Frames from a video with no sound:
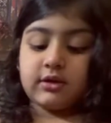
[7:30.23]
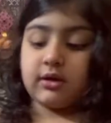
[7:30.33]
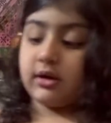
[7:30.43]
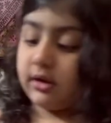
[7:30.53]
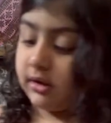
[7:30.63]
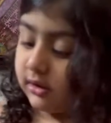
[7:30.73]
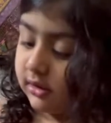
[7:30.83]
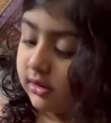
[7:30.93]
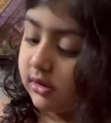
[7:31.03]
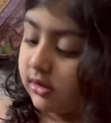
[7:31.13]
And
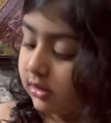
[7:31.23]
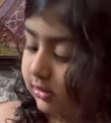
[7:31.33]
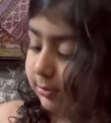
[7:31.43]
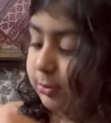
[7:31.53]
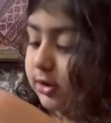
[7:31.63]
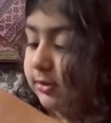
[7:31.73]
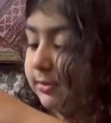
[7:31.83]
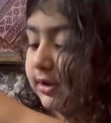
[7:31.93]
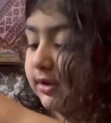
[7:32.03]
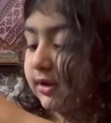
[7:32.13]
let's put the milk.